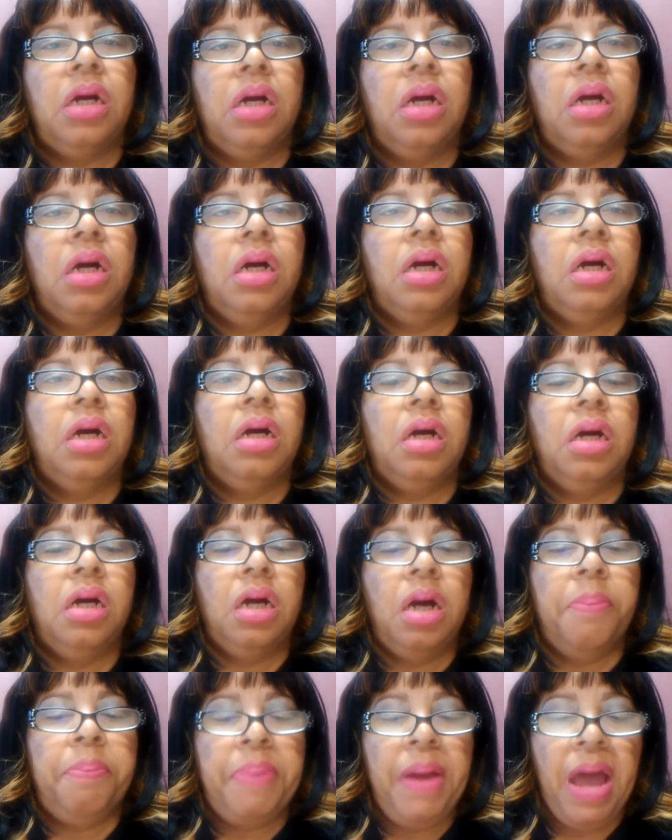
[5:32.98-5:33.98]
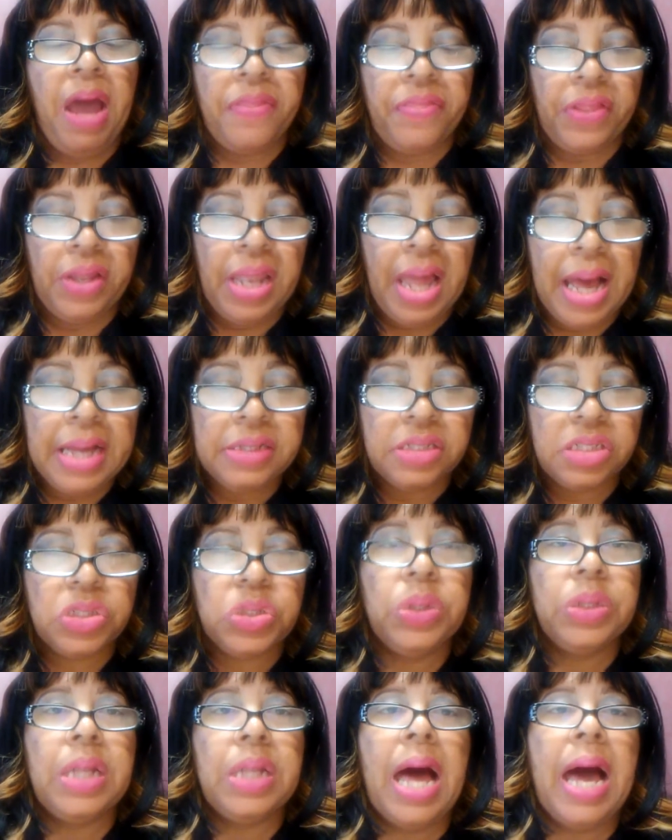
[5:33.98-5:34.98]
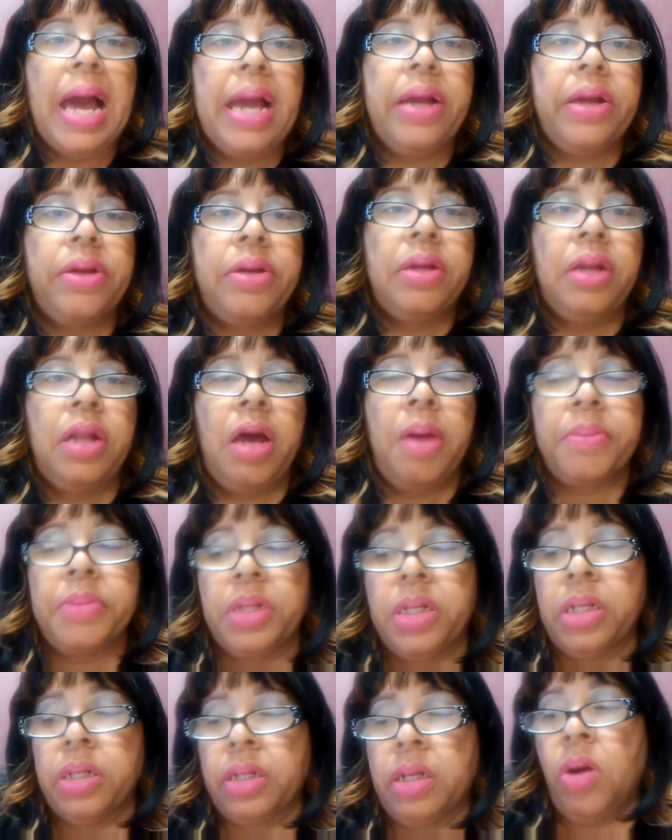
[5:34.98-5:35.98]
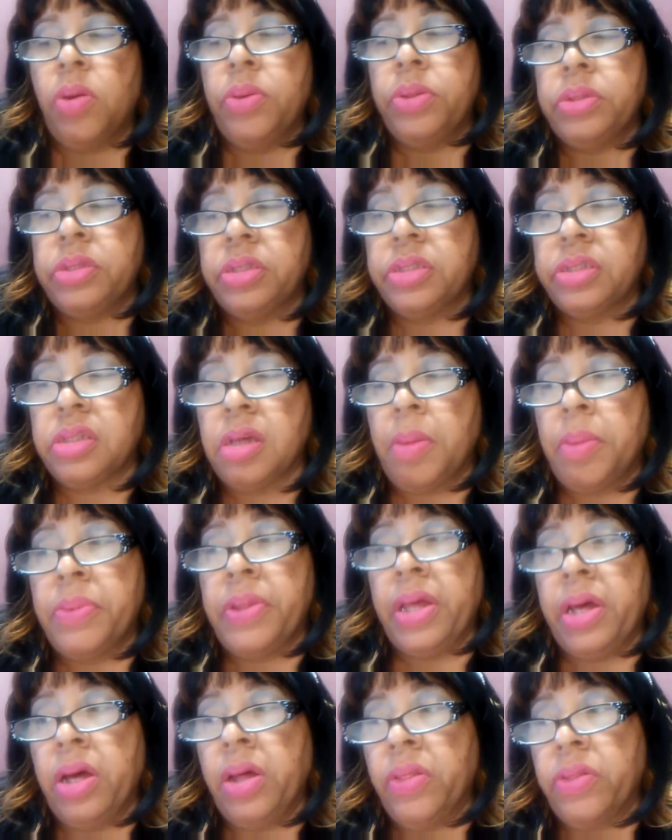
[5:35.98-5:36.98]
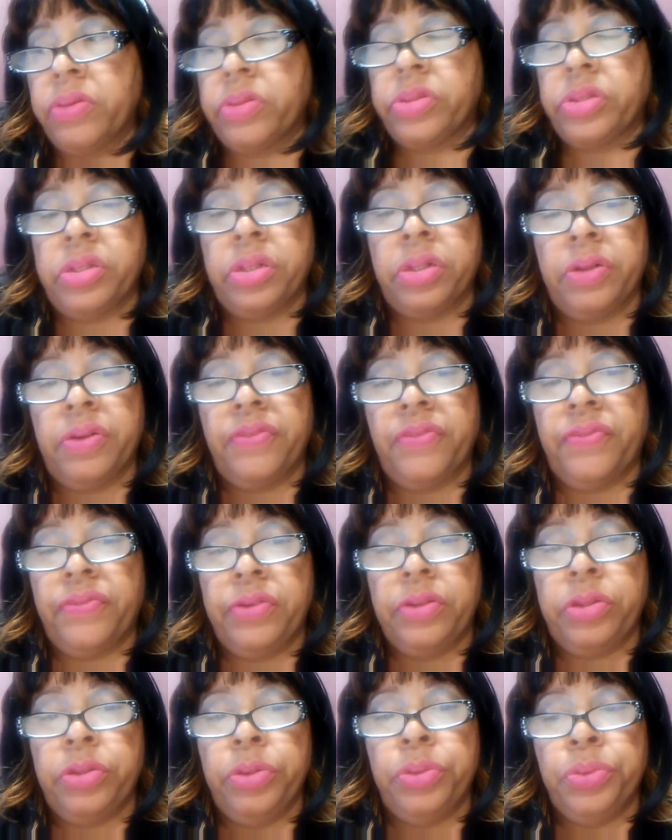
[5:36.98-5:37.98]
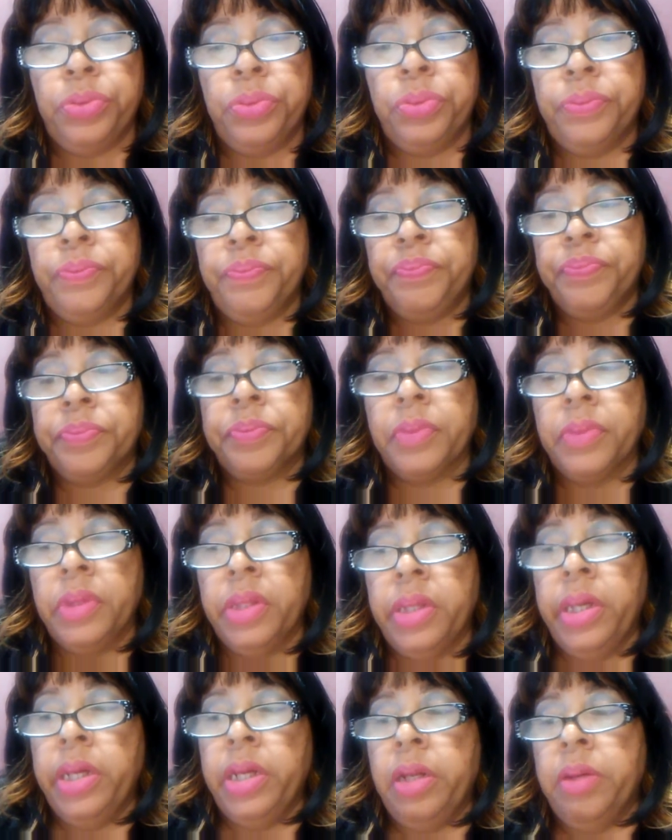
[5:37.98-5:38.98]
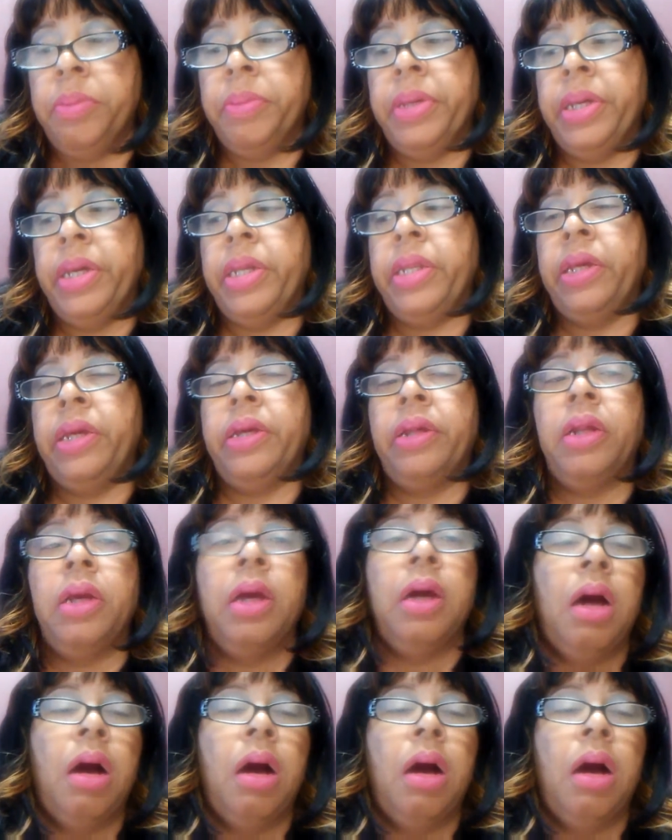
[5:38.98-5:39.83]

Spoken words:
a pathological liar, and I'm going to go into some of the other stuff with you in a minute.